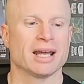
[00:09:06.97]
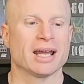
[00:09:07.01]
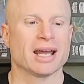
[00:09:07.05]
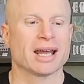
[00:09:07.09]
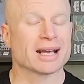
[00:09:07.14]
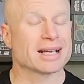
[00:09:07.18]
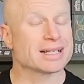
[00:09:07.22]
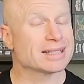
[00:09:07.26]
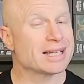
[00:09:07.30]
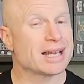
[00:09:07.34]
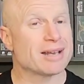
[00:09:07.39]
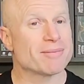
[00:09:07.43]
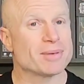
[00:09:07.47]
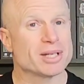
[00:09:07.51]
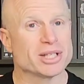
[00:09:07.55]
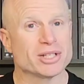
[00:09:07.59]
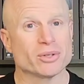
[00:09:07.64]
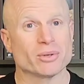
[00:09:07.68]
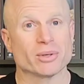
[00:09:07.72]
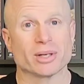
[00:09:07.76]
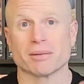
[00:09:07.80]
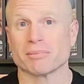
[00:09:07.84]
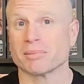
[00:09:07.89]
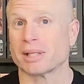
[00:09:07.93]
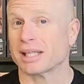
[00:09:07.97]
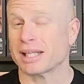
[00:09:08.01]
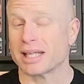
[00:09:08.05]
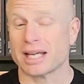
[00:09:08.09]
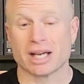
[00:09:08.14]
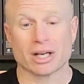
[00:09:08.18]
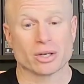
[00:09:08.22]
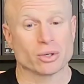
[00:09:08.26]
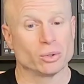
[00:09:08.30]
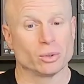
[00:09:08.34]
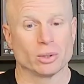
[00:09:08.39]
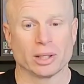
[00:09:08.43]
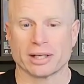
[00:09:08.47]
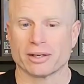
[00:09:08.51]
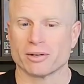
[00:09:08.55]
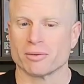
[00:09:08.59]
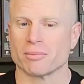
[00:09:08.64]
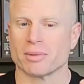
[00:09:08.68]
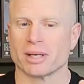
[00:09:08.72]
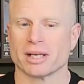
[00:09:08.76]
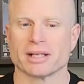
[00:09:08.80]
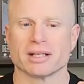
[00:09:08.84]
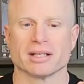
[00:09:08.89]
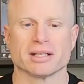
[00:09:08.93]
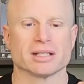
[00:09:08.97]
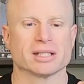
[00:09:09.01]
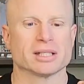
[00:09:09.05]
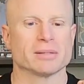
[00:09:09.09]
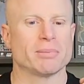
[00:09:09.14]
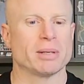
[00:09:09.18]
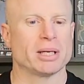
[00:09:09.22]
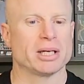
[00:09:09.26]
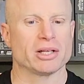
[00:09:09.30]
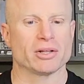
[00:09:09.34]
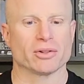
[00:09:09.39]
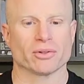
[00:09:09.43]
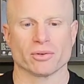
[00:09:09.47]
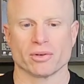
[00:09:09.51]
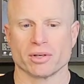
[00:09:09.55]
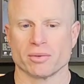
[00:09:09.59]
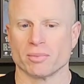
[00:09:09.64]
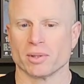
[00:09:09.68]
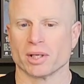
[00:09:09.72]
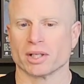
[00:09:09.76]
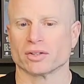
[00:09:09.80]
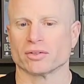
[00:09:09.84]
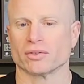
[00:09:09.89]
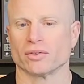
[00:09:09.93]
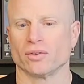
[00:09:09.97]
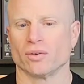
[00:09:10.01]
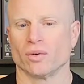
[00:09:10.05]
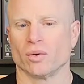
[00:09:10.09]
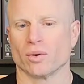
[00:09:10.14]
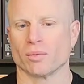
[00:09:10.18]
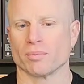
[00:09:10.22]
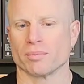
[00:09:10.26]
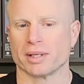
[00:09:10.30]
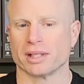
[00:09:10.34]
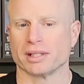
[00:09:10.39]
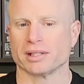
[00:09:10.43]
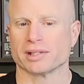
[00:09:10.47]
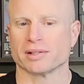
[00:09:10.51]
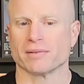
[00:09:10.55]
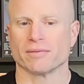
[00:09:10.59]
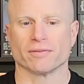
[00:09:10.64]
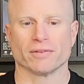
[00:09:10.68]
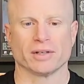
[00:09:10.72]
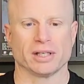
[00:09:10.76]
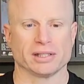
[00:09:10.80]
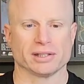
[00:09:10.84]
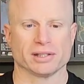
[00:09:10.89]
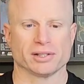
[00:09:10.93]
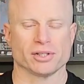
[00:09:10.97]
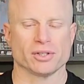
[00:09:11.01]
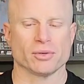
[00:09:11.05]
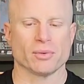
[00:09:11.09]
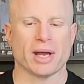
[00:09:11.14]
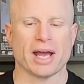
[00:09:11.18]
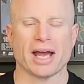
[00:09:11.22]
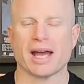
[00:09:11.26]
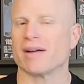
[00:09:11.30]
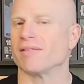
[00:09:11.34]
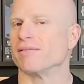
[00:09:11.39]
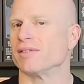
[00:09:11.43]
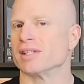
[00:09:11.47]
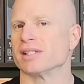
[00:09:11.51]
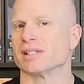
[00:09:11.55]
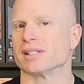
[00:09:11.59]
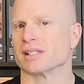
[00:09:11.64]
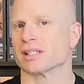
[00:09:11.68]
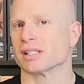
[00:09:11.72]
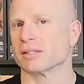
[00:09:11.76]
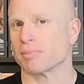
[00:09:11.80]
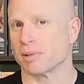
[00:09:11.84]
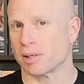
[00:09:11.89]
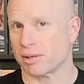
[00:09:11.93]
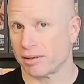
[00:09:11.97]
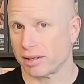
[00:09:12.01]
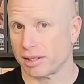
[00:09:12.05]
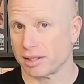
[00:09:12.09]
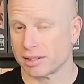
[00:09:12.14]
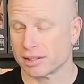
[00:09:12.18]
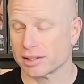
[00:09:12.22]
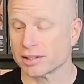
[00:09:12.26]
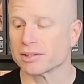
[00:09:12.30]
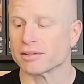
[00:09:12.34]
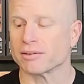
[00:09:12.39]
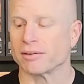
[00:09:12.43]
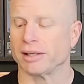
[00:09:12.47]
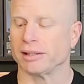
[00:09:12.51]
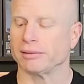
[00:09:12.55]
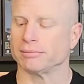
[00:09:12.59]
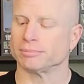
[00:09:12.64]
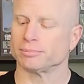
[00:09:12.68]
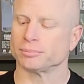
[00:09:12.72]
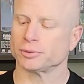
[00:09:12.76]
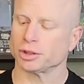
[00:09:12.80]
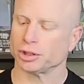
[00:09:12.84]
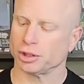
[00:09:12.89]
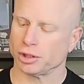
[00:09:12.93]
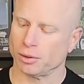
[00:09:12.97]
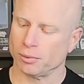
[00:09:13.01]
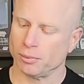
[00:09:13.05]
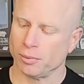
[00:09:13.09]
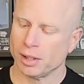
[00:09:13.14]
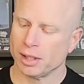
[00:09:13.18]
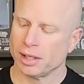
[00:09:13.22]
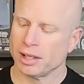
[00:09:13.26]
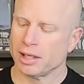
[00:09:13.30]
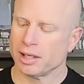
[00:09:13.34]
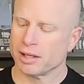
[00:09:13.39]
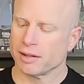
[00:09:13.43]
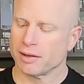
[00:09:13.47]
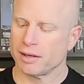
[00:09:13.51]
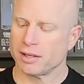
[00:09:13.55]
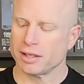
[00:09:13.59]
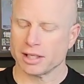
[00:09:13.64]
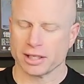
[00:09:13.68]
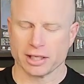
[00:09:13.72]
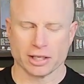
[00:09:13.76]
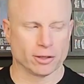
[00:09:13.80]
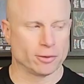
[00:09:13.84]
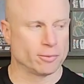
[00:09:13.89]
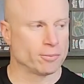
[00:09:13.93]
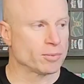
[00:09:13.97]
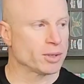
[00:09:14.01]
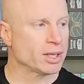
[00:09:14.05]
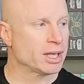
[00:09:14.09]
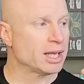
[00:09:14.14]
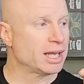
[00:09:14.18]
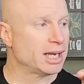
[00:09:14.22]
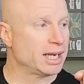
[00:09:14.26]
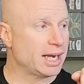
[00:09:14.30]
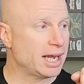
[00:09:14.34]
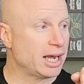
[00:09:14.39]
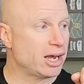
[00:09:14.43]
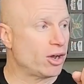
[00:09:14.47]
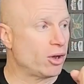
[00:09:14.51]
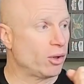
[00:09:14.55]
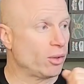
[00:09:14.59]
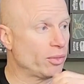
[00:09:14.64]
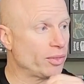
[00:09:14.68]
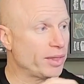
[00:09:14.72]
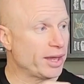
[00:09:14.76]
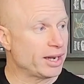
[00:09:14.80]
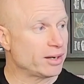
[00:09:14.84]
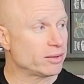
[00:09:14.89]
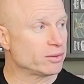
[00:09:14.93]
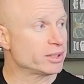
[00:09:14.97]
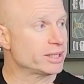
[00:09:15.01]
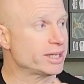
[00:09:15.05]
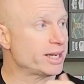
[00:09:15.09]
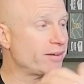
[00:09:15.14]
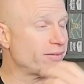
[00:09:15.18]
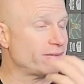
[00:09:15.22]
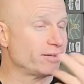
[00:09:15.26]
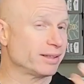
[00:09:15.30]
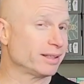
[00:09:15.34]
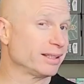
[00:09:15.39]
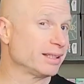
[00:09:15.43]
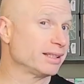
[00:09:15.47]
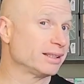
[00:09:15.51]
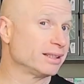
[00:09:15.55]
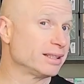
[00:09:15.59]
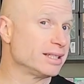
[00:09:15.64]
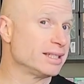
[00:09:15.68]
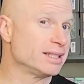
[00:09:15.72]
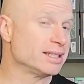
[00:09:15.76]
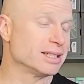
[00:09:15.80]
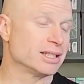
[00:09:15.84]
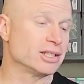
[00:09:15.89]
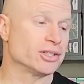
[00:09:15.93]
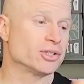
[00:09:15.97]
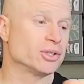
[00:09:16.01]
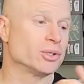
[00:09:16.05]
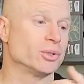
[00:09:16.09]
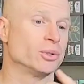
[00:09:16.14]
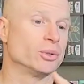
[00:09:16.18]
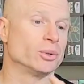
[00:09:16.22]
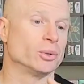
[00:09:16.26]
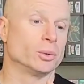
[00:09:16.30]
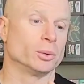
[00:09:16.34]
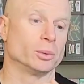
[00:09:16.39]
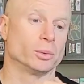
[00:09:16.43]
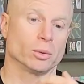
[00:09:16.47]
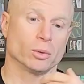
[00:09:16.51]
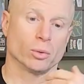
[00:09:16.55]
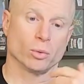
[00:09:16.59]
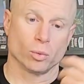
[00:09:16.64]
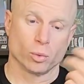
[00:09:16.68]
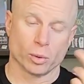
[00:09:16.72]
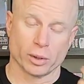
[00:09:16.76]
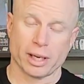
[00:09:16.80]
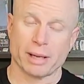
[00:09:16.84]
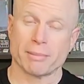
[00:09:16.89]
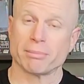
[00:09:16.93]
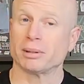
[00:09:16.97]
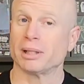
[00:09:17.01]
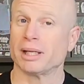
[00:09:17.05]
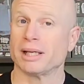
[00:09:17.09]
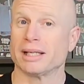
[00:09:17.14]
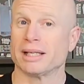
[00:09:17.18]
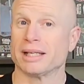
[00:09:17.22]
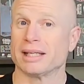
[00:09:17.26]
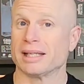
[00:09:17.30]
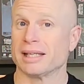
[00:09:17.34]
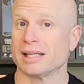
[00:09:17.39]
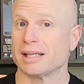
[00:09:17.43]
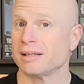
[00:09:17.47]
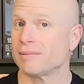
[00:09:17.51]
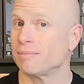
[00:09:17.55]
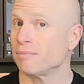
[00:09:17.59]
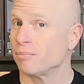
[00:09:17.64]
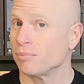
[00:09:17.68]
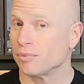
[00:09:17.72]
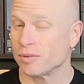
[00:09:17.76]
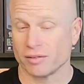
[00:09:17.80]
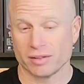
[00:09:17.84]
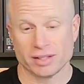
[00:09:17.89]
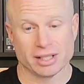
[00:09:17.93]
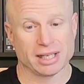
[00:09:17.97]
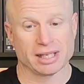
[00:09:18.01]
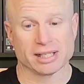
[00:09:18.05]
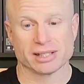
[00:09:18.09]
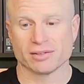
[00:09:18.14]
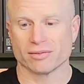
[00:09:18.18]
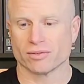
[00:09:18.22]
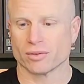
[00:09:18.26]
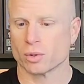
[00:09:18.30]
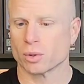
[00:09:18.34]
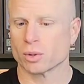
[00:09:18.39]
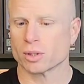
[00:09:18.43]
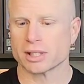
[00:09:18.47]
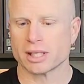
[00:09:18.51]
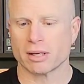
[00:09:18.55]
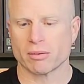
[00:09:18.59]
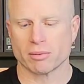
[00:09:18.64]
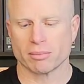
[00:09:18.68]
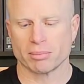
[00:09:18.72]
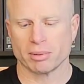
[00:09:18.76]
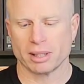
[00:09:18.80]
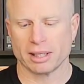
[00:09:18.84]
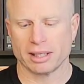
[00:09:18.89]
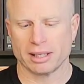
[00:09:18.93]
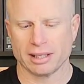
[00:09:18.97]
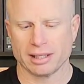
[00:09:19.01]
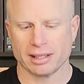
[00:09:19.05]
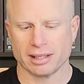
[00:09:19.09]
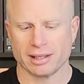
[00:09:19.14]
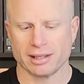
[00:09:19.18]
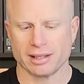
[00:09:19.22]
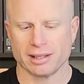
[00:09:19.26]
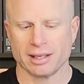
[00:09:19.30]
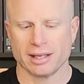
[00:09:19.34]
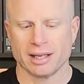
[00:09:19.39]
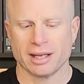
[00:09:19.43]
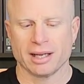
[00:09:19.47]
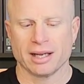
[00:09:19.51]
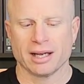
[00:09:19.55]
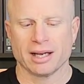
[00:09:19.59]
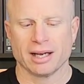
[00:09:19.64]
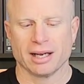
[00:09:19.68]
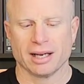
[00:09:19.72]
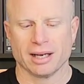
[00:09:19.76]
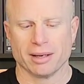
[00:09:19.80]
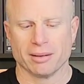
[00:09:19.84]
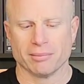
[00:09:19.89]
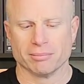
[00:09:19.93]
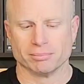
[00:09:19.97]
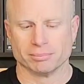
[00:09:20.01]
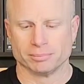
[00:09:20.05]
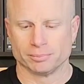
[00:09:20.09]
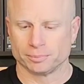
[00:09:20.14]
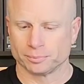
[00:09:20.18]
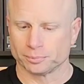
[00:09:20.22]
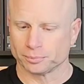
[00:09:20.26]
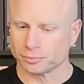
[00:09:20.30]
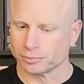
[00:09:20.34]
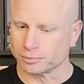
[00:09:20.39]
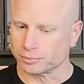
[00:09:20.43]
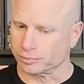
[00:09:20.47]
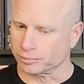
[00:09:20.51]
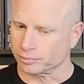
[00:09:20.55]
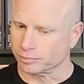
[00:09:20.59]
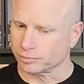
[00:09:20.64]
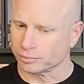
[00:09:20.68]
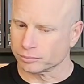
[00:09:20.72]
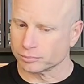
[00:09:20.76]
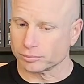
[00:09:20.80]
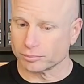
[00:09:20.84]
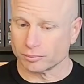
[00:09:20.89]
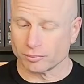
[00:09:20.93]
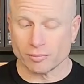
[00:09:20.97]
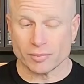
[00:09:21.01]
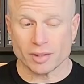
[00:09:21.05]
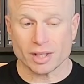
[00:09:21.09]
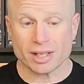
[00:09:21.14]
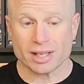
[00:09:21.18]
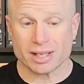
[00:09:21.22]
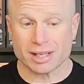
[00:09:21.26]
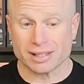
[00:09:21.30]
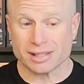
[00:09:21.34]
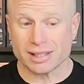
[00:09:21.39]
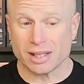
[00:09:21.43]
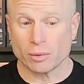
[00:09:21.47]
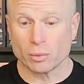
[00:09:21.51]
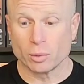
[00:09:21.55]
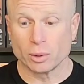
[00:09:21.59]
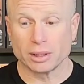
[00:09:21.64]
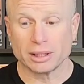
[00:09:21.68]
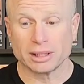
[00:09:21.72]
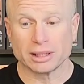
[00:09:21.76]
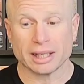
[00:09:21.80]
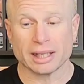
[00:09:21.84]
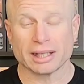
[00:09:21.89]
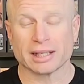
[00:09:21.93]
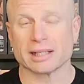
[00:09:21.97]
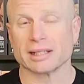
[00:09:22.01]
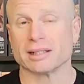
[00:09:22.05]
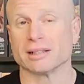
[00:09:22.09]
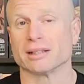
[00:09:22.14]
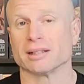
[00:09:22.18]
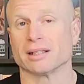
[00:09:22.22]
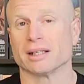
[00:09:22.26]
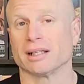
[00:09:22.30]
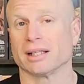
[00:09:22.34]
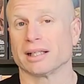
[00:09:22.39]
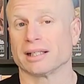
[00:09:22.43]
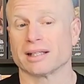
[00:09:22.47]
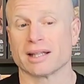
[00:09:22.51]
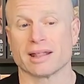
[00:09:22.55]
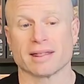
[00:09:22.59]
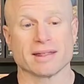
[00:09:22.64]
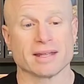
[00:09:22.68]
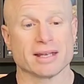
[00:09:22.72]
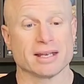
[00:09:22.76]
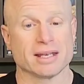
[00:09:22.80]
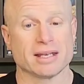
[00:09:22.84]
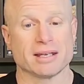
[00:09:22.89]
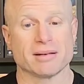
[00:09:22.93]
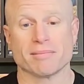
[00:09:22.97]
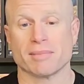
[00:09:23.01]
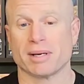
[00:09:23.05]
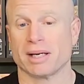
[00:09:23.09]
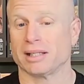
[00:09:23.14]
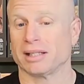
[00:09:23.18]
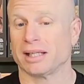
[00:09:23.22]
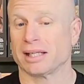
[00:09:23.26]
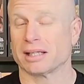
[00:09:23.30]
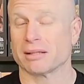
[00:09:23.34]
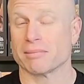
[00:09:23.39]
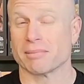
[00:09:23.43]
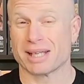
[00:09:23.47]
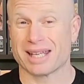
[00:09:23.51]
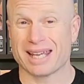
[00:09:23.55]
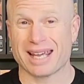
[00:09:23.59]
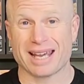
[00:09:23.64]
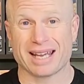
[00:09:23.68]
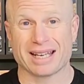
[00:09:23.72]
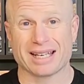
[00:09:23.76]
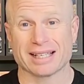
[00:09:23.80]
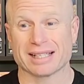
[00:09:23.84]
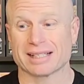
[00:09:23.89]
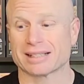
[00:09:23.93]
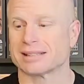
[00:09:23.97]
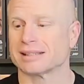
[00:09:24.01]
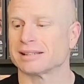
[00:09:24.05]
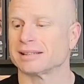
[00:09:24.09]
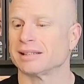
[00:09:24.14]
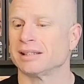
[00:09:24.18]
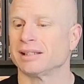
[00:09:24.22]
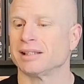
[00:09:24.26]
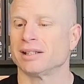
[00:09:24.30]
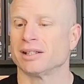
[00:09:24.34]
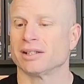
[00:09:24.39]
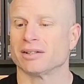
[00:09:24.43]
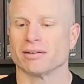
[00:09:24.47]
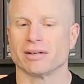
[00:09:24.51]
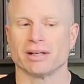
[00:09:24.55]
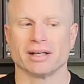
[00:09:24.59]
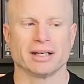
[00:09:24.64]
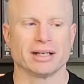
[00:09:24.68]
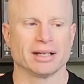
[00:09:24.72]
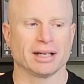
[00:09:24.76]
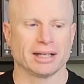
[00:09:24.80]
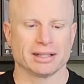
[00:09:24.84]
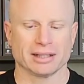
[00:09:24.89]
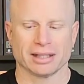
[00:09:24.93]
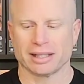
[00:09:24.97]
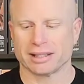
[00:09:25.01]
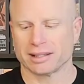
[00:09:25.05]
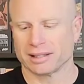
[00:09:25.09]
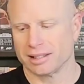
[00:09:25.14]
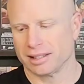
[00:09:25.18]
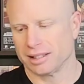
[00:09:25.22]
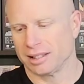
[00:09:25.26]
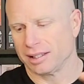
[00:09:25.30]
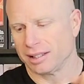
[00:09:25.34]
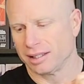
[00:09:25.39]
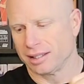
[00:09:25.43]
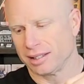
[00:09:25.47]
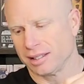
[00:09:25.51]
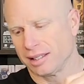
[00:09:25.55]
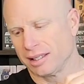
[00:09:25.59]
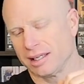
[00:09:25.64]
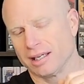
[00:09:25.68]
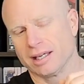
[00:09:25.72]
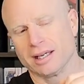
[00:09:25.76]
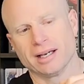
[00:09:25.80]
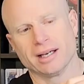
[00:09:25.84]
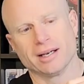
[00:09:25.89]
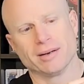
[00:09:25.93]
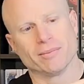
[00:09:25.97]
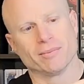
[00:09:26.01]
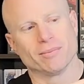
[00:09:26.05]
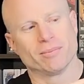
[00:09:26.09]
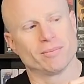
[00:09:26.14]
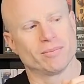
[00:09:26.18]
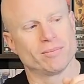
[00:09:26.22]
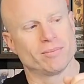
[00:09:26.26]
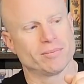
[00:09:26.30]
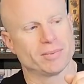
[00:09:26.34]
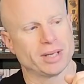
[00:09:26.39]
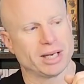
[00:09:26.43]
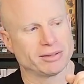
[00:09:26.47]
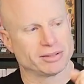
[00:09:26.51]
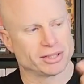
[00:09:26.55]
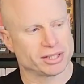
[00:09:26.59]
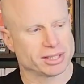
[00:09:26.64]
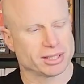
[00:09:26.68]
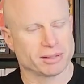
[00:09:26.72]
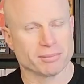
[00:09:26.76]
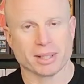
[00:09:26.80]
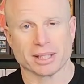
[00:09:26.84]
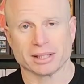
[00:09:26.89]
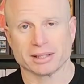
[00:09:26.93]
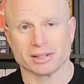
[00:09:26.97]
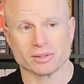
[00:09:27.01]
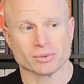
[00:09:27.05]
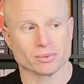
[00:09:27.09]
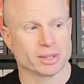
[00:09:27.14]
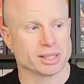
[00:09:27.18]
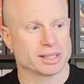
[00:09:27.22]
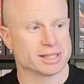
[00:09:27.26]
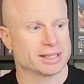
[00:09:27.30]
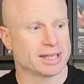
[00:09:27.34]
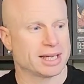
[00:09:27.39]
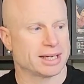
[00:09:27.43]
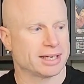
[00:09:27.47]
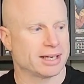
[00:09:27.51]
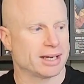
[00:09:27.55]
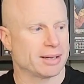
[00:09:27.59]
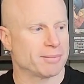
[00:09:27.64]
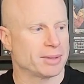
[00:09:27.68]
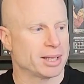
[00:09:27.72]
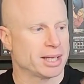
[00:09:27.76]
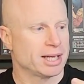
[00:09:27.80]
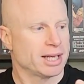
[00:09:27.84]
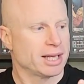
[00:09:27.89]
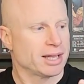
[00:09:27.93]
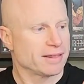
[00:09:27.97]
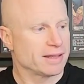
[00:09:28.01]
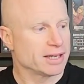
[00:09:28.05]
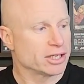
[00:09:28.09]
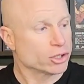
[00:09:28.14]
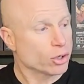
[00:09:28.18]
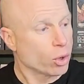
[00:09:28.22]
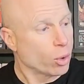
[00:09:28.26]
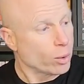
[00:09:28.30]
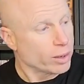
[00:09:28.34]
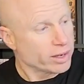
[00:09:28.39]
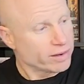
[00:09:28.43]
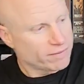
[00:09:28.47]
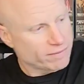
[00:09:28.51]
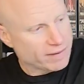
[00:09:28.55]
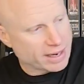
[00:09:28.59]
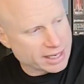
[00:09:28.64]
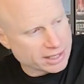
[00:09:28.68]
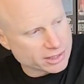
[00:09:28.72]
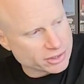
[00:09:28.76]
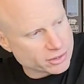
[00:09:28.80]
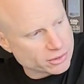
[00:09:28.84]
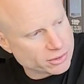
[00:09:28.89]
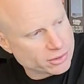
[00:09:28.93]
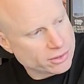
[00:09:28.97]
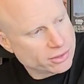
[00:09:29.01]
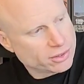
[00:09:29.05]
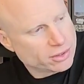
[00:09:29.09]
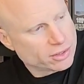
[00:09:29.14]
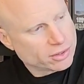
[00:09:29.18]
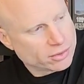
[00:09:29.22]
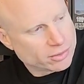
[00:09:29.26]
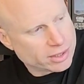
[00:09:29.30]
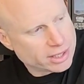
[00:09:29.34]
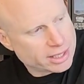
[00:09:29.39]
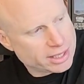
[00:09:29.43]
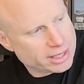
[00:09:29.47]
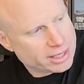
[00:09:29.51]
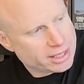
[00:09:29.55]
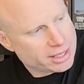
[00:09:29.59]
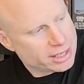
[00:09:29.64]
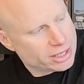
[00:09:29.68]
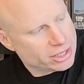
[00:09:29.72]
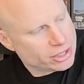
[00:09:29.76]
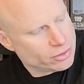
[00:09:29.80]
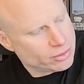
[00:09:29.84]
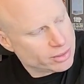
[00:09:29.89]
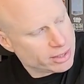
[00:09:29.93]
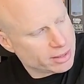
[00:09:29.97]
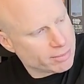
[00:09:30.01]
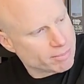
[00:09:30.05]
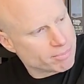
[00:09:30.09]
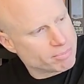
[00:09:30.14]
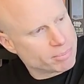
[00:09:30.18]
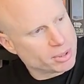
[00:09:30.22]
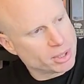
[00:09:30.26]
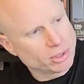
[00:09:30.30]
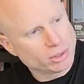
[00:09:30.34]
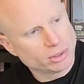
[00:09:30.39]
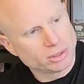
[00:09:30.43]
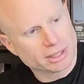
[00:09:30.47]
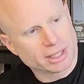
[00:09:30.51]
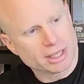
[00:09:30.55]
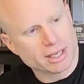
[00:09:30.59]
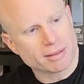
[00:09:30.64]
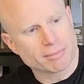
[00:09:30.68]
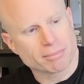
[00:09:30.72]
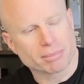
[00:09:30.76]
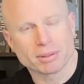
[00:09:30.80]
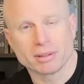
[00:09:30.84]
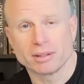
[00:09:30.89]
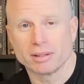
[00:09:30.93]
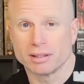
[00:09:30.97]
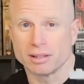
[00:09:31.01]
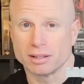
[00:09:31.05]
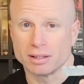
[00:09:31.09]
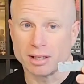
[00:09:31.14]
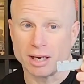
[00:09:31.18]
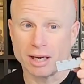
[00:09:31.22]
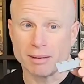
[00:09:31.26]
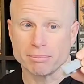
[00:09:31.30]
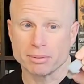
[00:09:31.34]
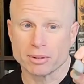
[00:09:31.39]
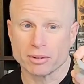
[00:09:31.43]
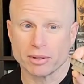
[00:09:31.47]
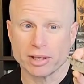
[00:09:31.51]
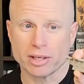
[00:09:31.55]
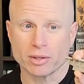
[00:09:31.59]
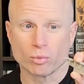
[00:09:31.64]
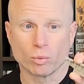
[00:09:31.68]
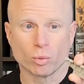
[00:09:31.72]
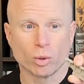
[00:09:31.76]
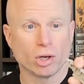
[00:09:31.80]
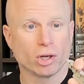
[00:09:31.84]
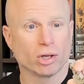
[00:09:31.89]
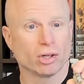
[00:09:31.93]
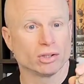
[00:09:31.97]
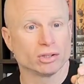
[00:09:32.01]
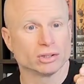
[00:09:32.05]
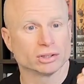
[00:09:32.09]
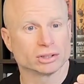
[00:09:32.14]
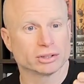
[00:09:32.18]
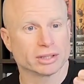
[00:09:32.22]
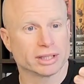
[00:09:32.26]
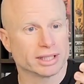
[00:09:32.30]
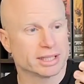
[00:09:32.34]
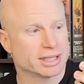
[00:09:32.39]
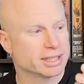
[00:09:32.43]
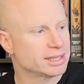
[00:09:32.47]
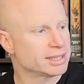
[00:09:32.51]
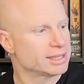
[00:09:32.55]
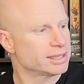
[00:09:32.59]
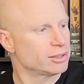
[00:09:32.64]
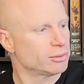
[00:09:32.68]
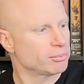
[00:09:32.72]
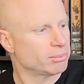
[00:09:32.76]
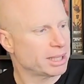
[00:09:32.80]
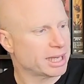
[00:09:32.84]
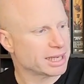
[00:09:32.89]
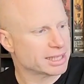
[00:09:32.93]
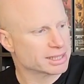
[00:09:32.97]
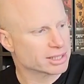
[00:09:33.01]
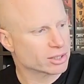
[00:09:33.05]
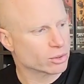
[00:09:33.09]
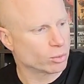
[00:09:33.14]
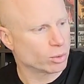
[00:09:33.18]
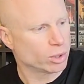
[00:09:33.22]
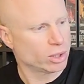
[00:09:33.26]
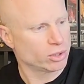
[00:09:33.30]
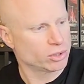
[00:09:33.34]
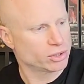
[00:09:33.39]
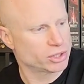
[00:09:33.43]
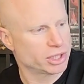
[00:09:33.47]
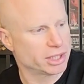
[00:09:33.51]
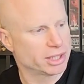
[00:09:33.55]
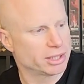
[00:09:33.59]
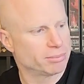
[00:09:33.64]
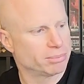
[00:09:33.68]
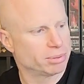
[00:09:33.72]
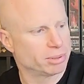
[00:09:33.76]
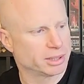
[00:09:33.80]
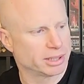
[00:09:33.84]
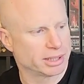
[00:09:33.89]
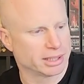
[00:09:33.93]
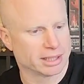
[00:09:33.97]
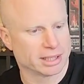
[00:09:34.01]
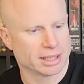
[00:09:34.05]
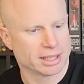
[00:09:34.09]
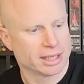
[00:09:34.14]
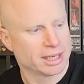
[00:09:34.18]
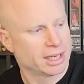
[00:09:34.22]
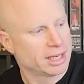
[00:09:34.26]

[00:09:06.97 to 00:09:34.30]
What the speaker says: Because I'm into it, I'm like, yeah, cool. I don't mind spending 30 bucks for me and some friends to have this experience, right? So there you go. Now, that definitely leads into would I play it again? Yes, of course I would play it again because I really like it. I like the theme. I like the mechanics, right? I like I was just thinking about this when I was setting it up. The toy factor, right? You get to build upgrade walls, right? You get these little plastic walls you get to put in.